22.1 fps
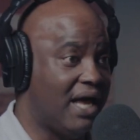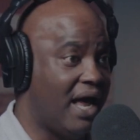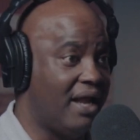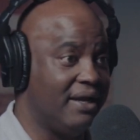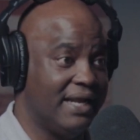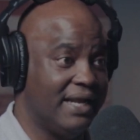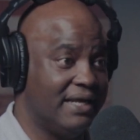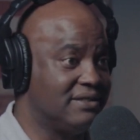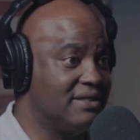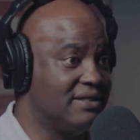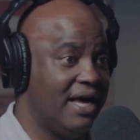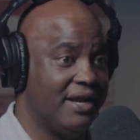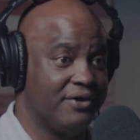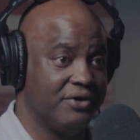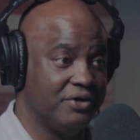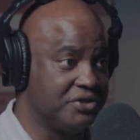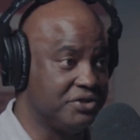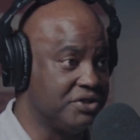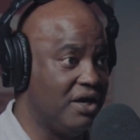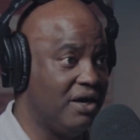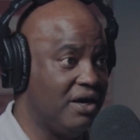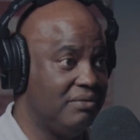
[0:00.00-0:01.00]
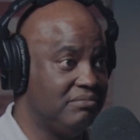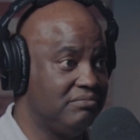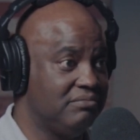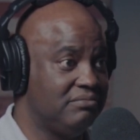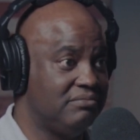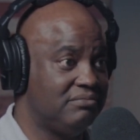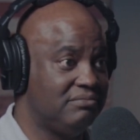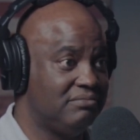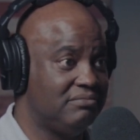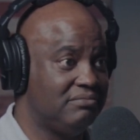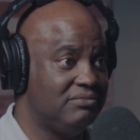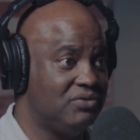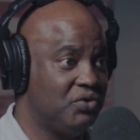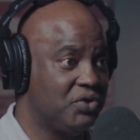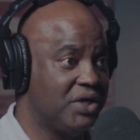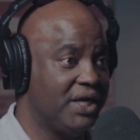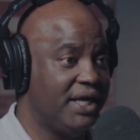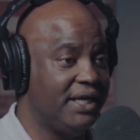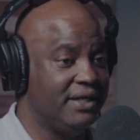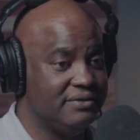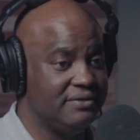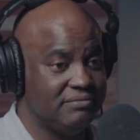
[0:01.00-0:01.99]
That's not her job.
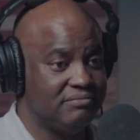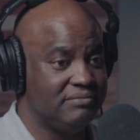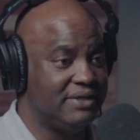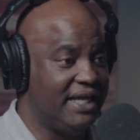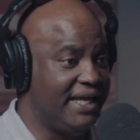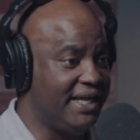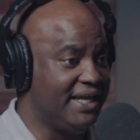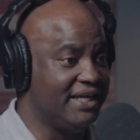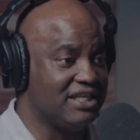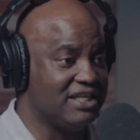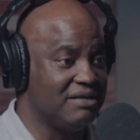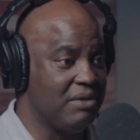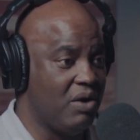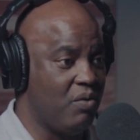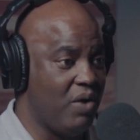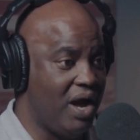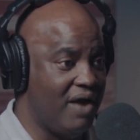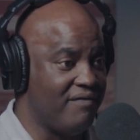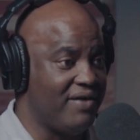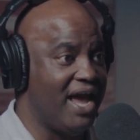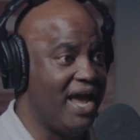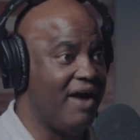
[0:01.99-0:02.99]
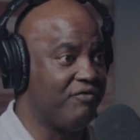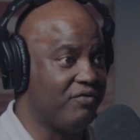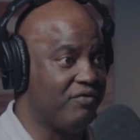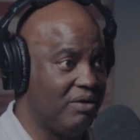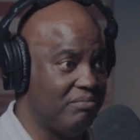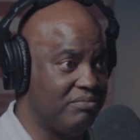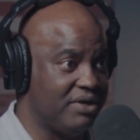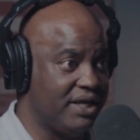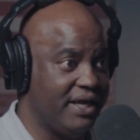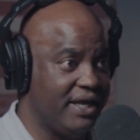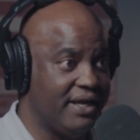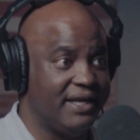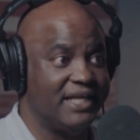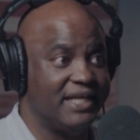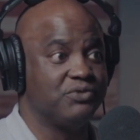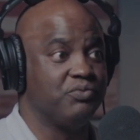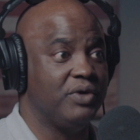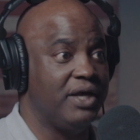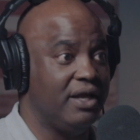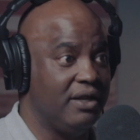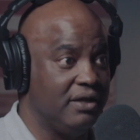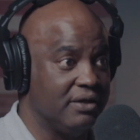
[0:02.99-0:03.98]
Okay. They get to my wife after I'm dead. That's
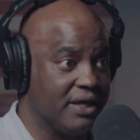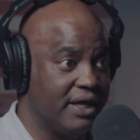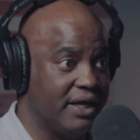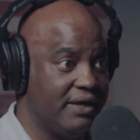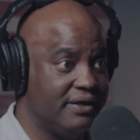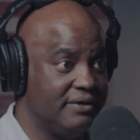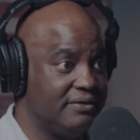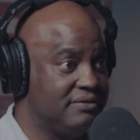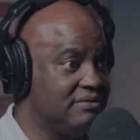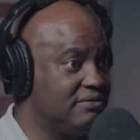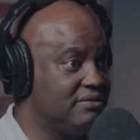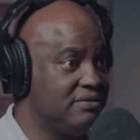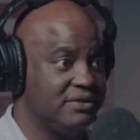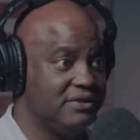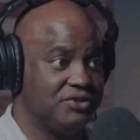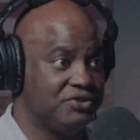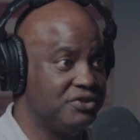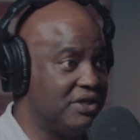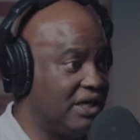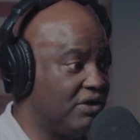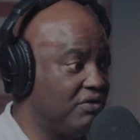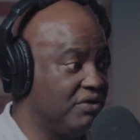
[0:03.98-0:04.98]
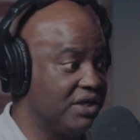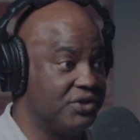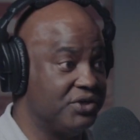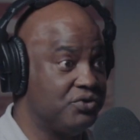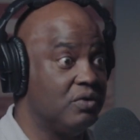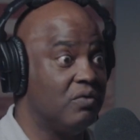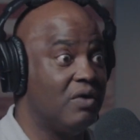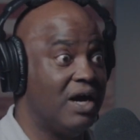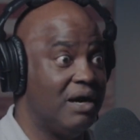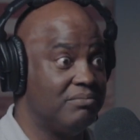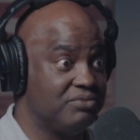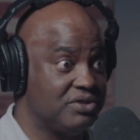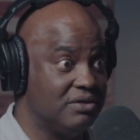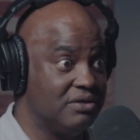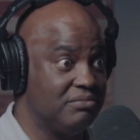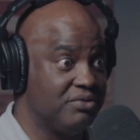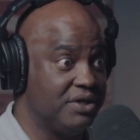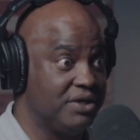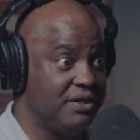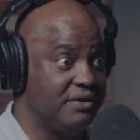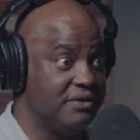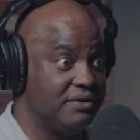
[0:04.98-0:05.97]
the way I look at it. Because she's not going to get to her while I'm still
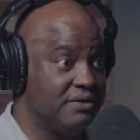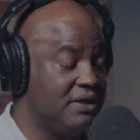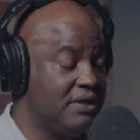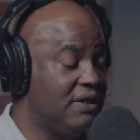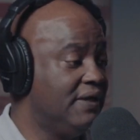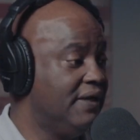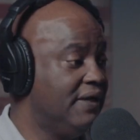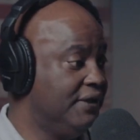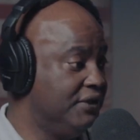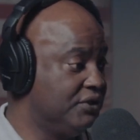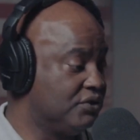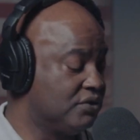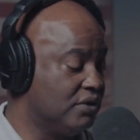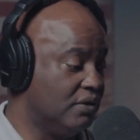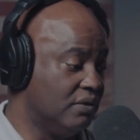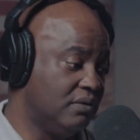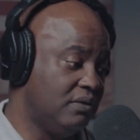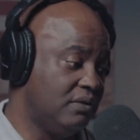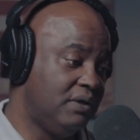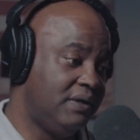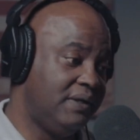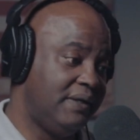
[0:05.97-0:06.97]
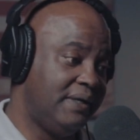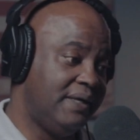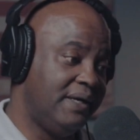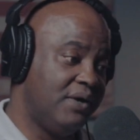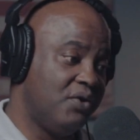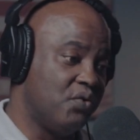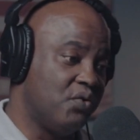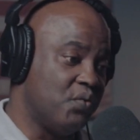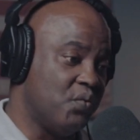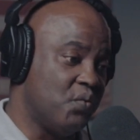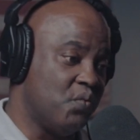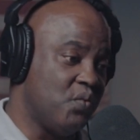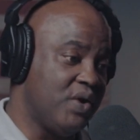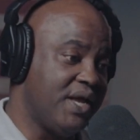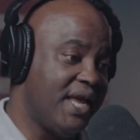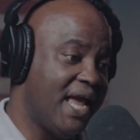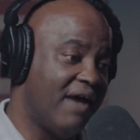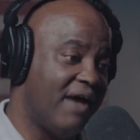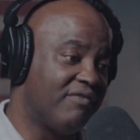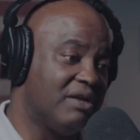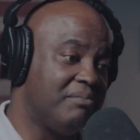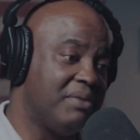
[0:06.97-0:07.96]
breathing. So we
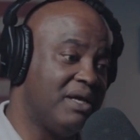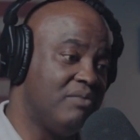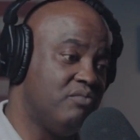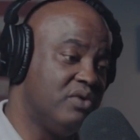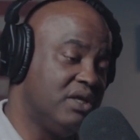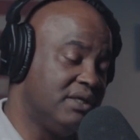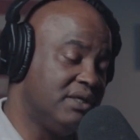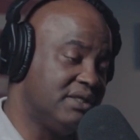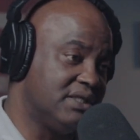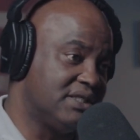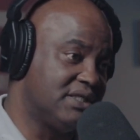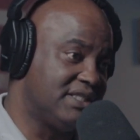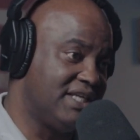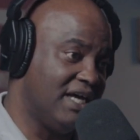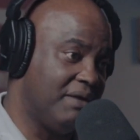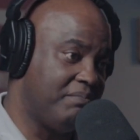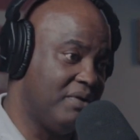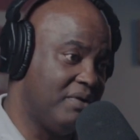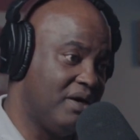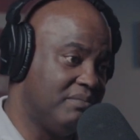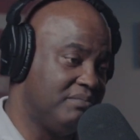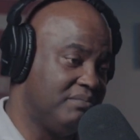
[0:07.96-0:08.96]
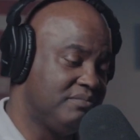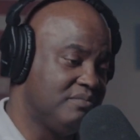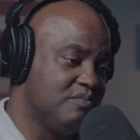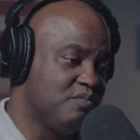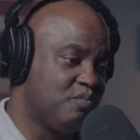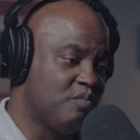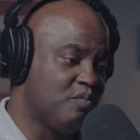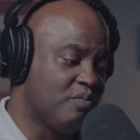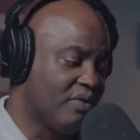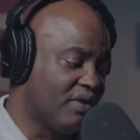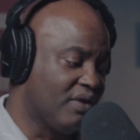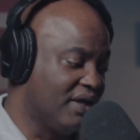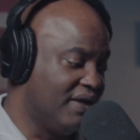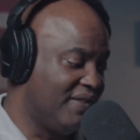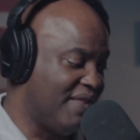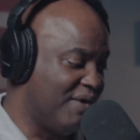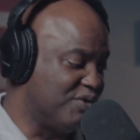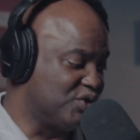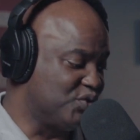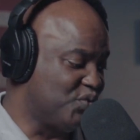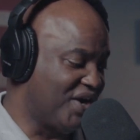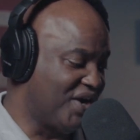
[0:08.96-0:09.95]
have to be willing to step up. And that
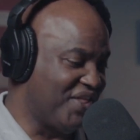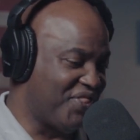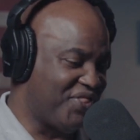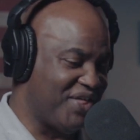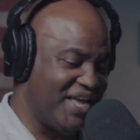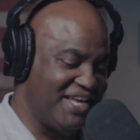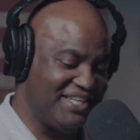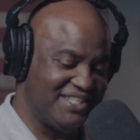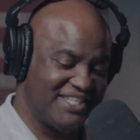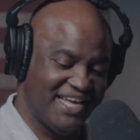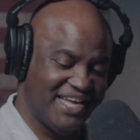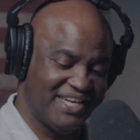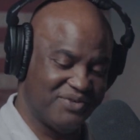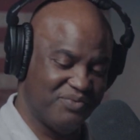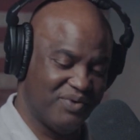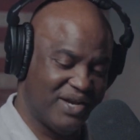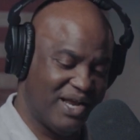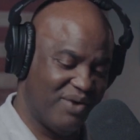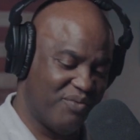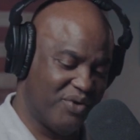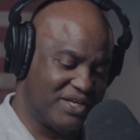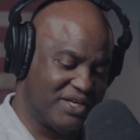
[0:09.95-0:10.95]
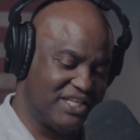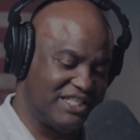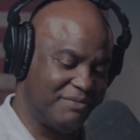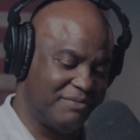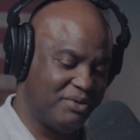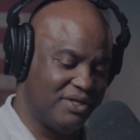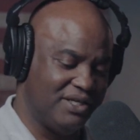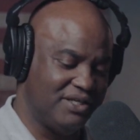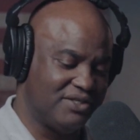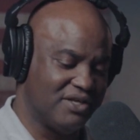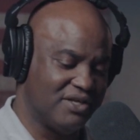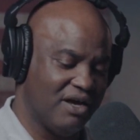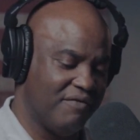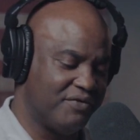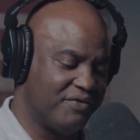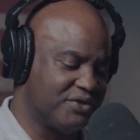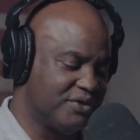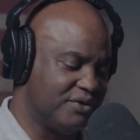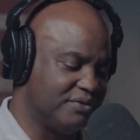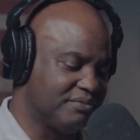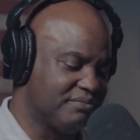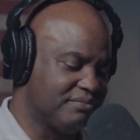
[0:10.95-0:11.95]
was one of the things that when I worked as a police
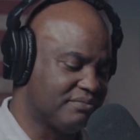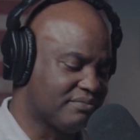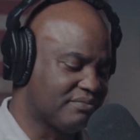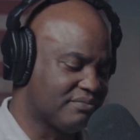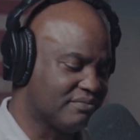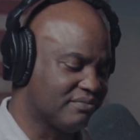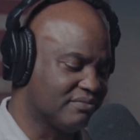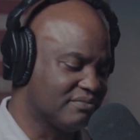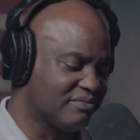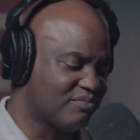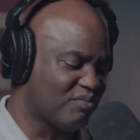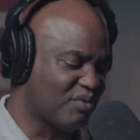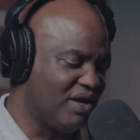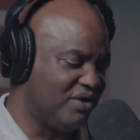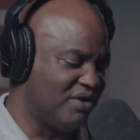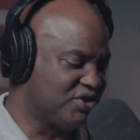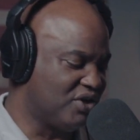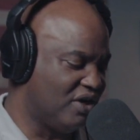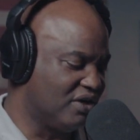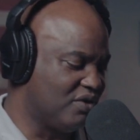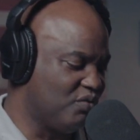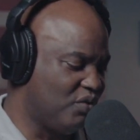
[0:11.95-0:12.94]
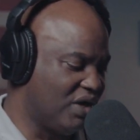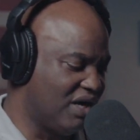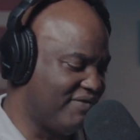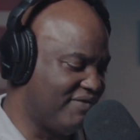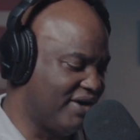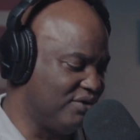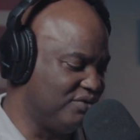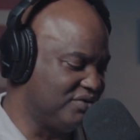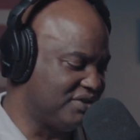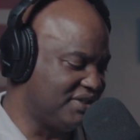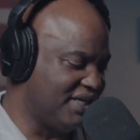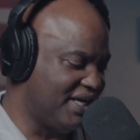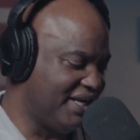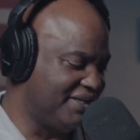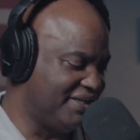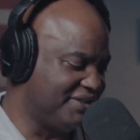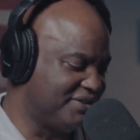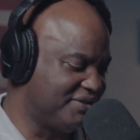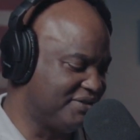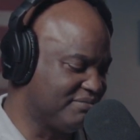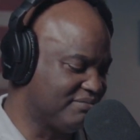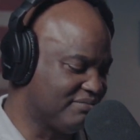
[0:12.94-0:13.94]
officer, I was talking to one of our
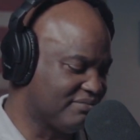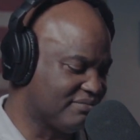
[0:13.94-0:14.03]
lieutenants,